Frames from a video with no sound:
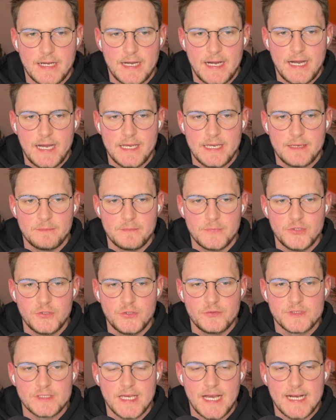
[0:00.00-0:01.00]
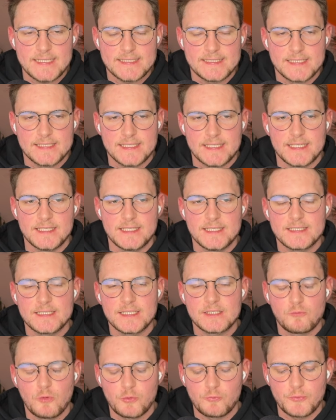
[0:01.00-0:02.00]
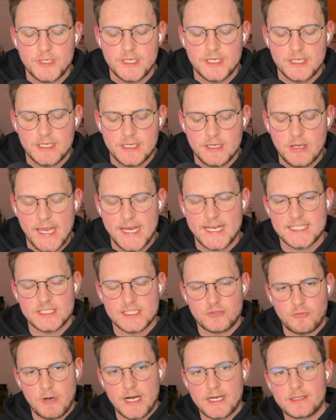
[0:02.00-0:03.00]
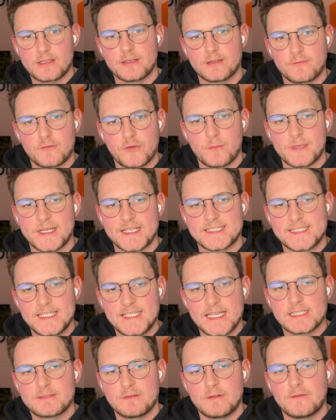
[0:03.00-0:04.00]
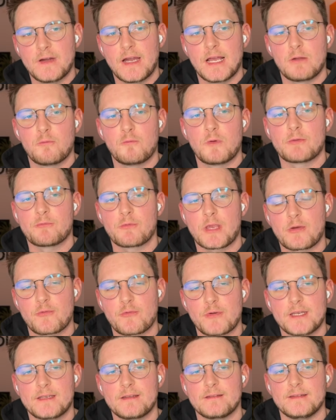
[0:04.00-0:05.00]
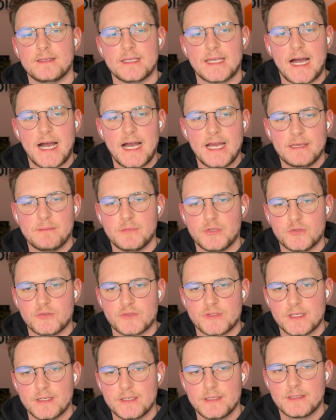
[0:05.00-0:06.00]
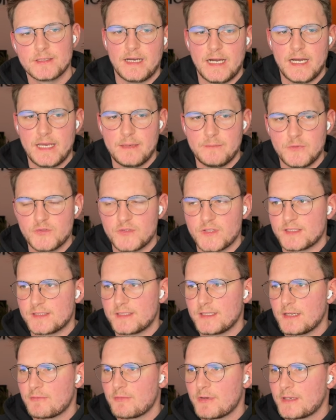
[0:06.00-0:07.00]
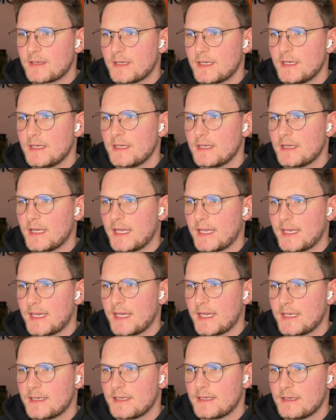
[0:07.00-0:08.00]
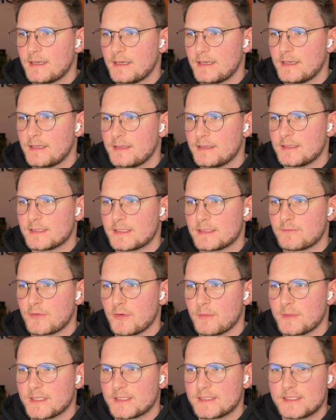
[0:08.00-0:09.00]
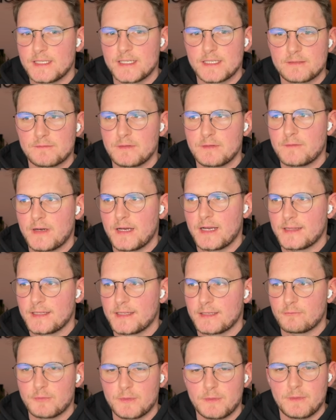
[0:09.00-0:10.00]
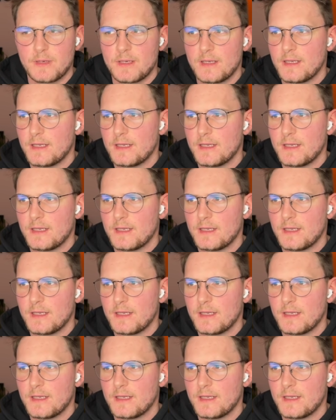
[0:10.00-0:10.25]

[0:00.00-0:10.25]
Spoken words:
IAM user access key. This is what we extracted from the CSV file when we created the IAM user. IAM user secret key. Again, this is from the CSV file that we